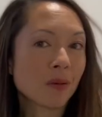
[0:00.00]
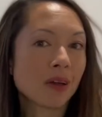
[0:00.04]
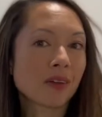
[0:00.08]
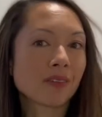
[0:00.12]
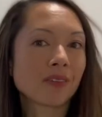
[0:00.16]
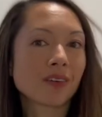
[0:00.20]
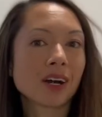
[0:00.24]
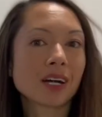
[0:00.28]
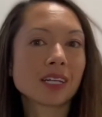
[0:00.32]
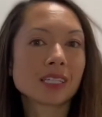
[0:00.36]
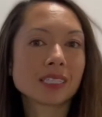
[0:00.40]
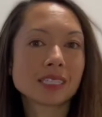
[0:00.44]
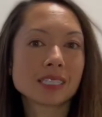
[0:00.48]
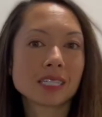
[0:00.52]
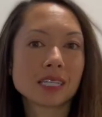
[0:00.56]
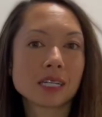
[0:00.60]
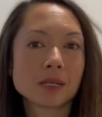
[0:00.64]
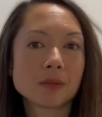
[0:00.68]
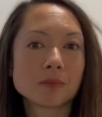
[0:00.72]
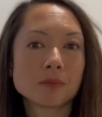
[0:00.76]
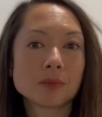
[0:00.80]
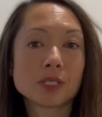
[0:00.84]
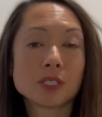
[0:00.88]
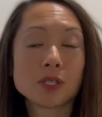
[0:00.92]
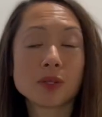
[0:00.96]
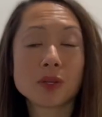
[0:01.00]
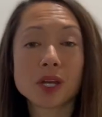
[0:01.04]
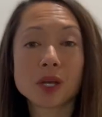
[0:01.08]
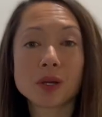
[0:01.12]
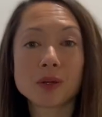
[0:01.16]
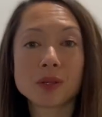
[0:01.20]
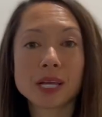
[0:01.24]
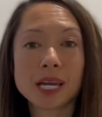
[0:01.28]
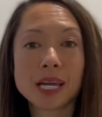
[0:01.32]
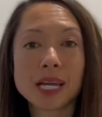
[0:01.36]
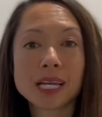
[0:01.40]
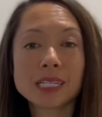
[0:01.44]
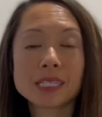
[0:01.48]
I've got some studio
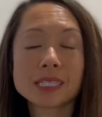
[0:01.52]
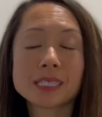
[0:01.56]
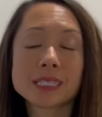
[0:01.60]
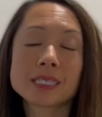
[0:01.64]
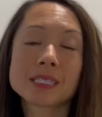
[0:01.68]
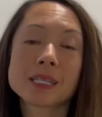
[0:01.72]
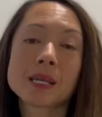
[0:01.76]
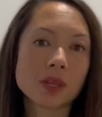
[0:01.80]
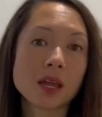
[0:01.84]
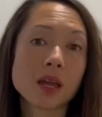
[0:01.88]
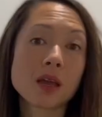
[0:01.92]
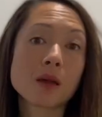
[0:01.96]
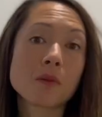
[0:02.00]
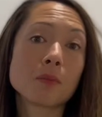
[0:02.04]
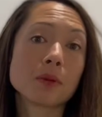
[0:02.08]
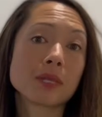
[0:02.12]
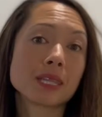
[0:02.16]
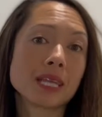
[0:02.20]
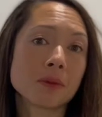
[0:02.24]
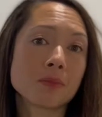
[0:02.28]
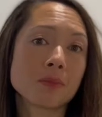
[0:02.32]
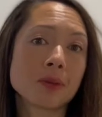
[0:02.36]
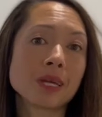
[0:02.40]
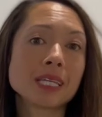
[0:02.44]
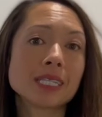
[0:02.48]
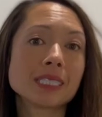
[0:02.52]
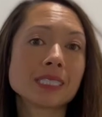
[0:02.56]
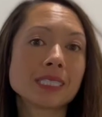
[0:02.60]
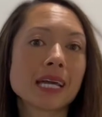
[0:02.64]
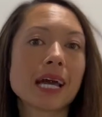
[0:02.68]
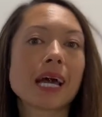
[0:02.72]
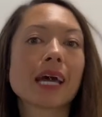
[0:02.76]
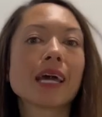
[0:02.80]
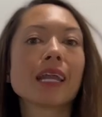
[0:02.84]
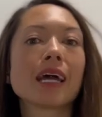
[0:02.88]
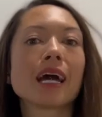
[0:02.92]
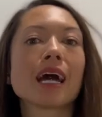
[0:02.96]
lights. But that being said,